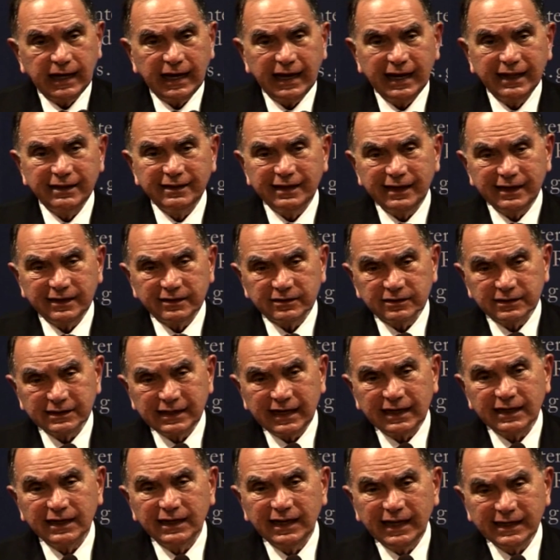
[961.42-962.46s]
and
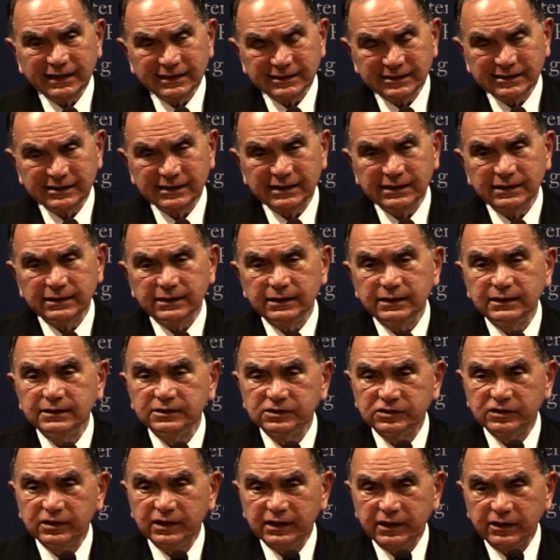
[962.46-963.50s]
that legacy
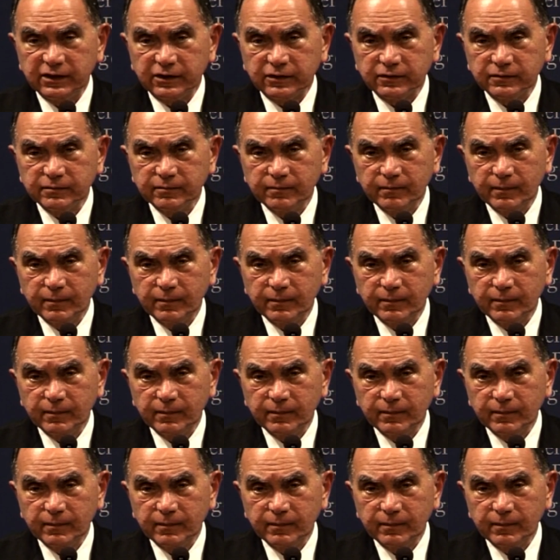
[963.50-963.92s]
is there.